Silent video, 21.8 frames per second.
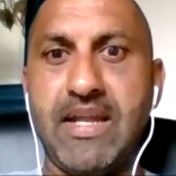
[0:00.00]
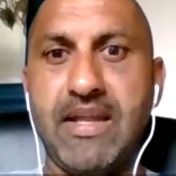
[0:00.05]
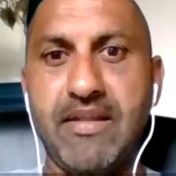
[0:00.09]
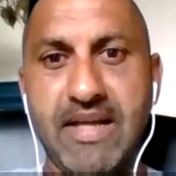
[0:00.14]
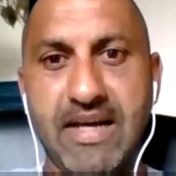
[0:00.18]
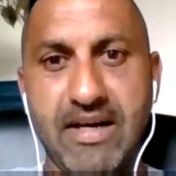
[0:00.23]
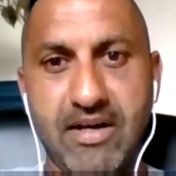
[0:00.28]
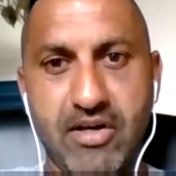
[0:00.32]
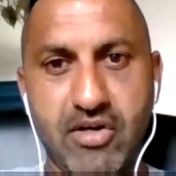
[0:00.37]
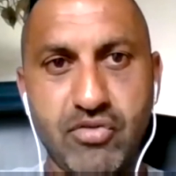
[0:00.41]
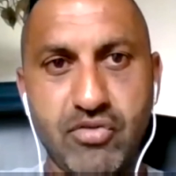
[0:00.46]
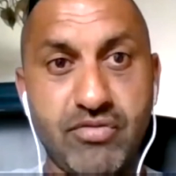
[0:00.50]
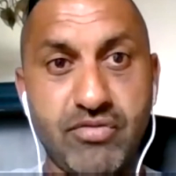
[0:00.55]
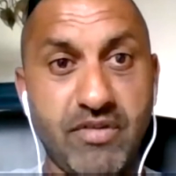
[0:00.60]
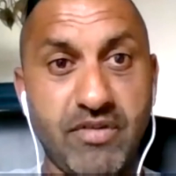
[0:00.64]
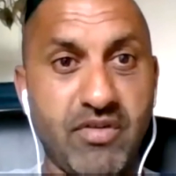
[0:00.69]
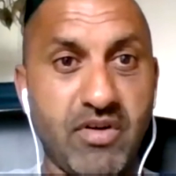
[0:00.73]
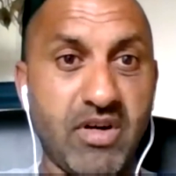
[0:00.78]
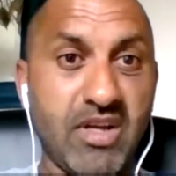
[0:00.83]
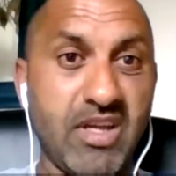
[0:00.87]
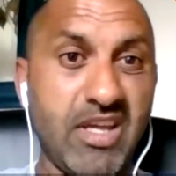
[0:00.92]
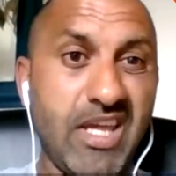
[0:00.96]
in that country
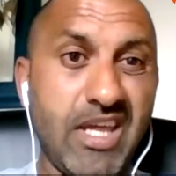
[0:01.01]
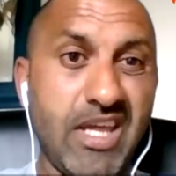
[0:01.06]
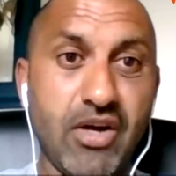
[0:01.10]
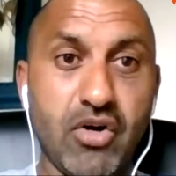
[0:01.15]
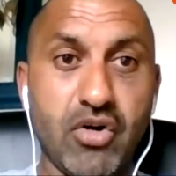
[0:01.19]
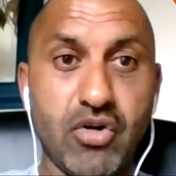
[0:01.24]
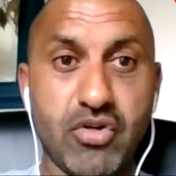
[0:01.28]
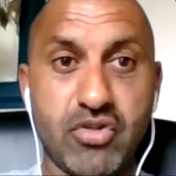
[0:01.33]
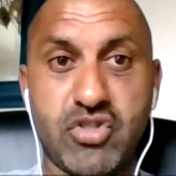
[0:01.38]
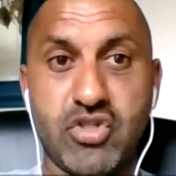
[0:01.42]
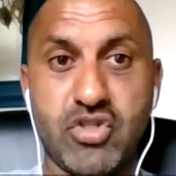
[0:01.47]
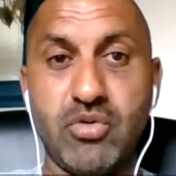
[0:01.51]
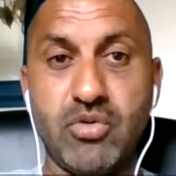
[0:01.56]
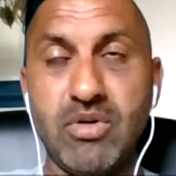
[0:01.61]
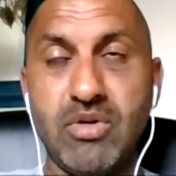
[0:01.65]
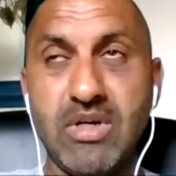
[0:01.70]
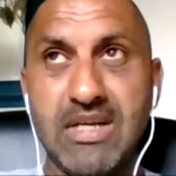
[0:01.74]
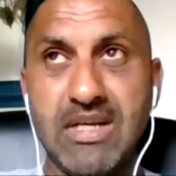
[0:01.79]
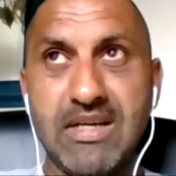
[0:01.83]
for a year or two,